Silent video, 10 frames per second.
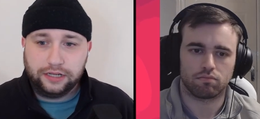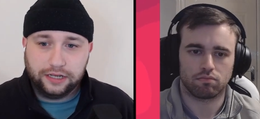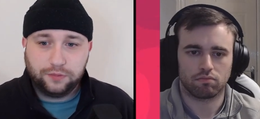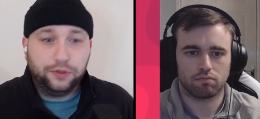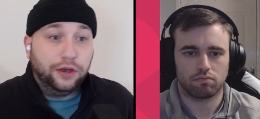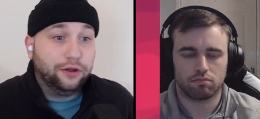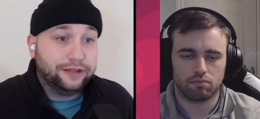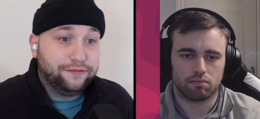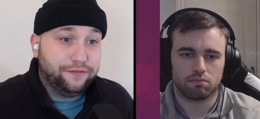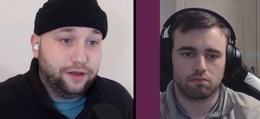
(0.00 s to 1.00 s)
Speaker 1: and it's
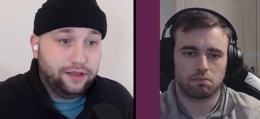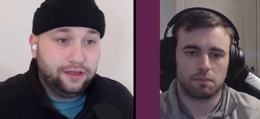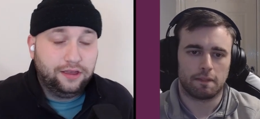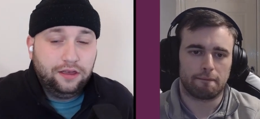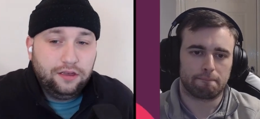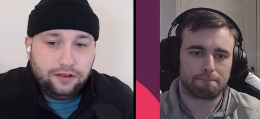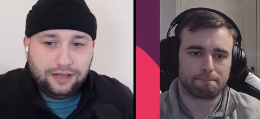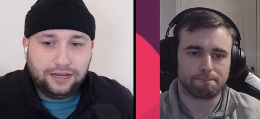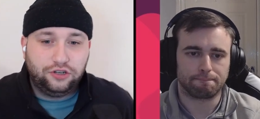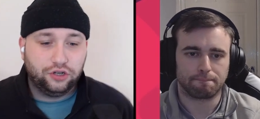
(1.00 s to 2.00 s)
purely for
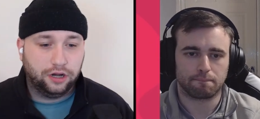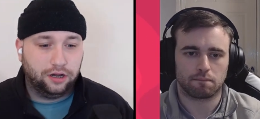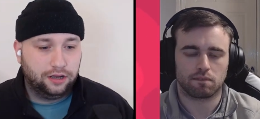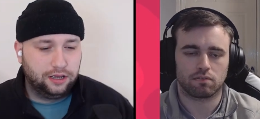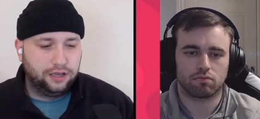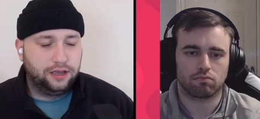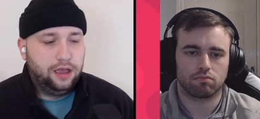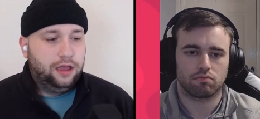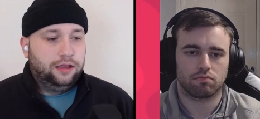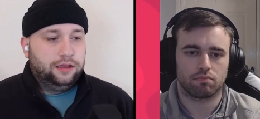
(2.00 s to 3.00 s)
Nadeshot
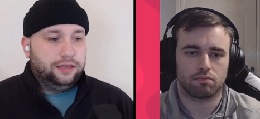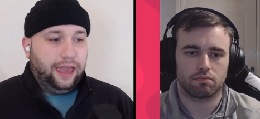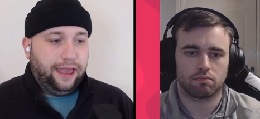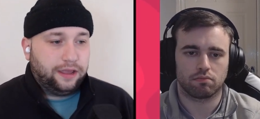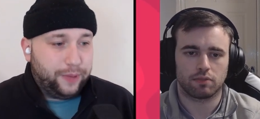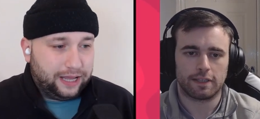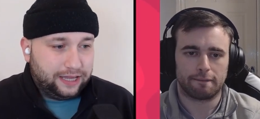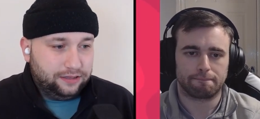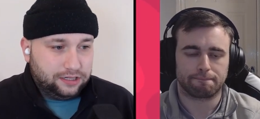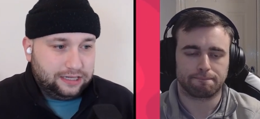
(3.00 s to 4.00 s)
getting
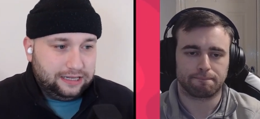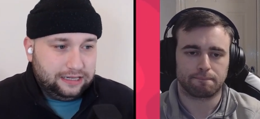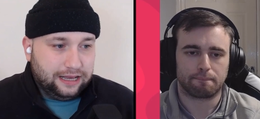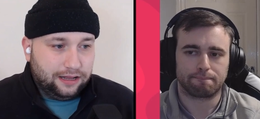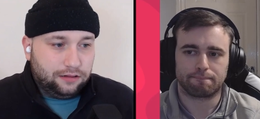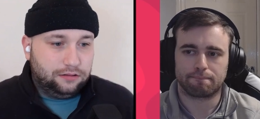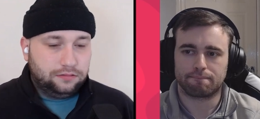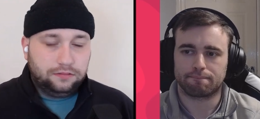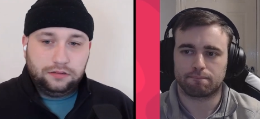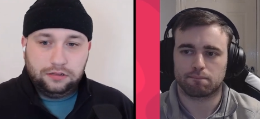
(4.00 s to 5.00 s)
back into CDL
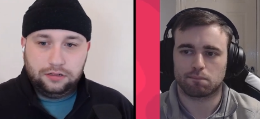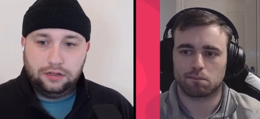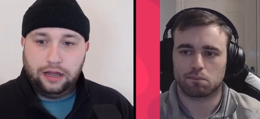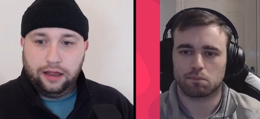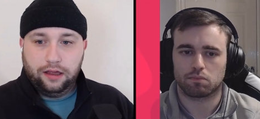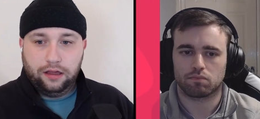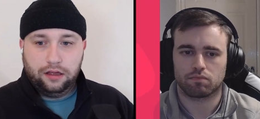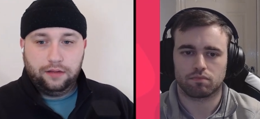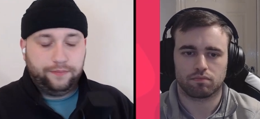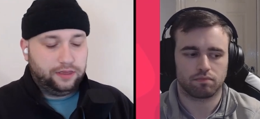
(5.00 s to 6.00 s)

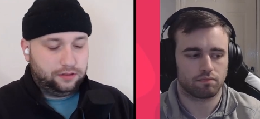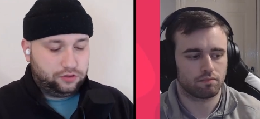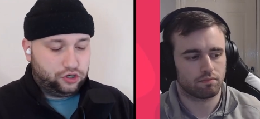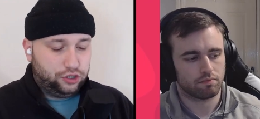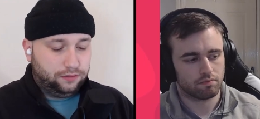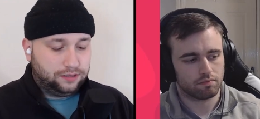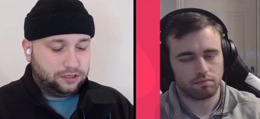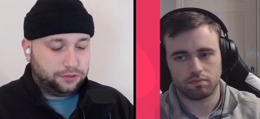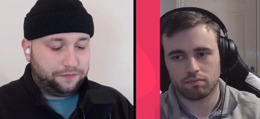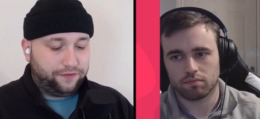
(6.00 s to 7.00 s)
um,
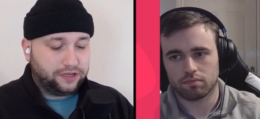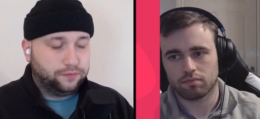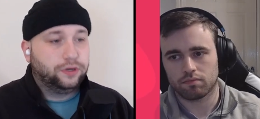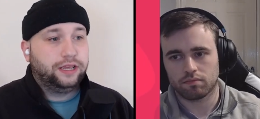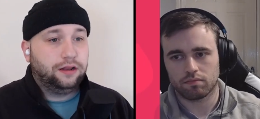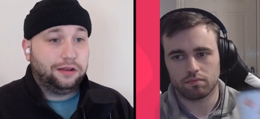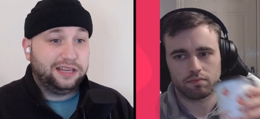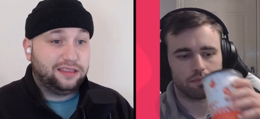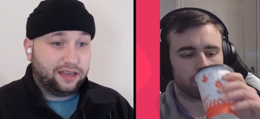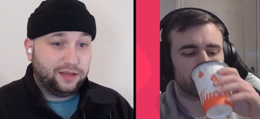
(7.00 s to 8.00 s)
choosing to invest money in a
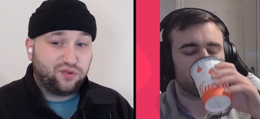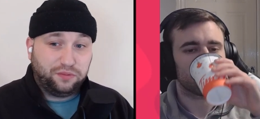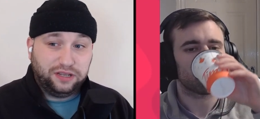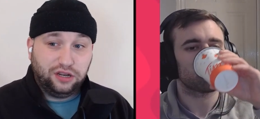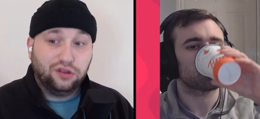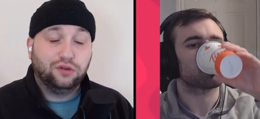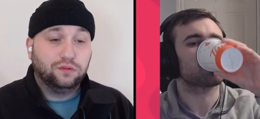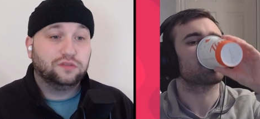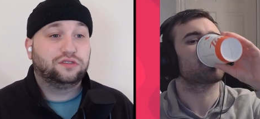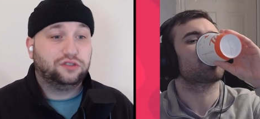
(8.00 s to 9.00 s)
league that you probably knew
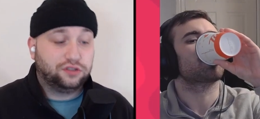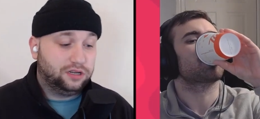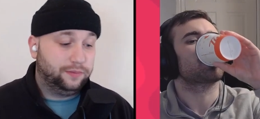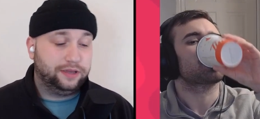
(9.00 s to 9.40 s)
was just going to